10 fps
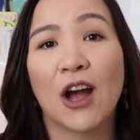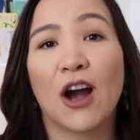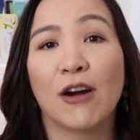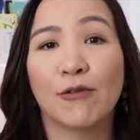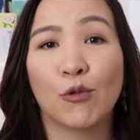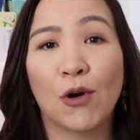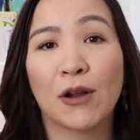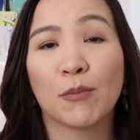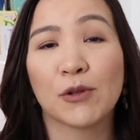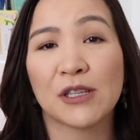of
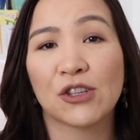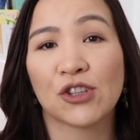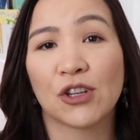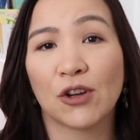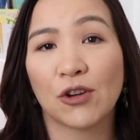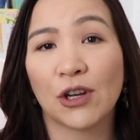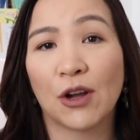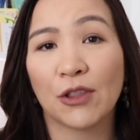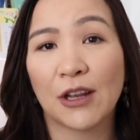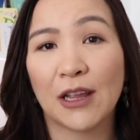one position
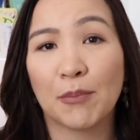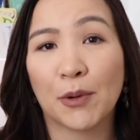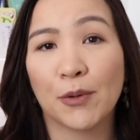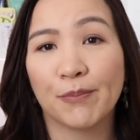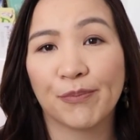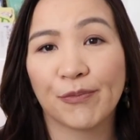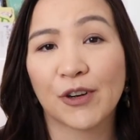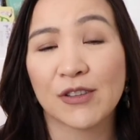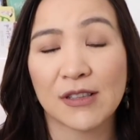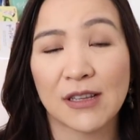on the nipple.
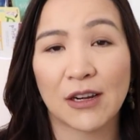versus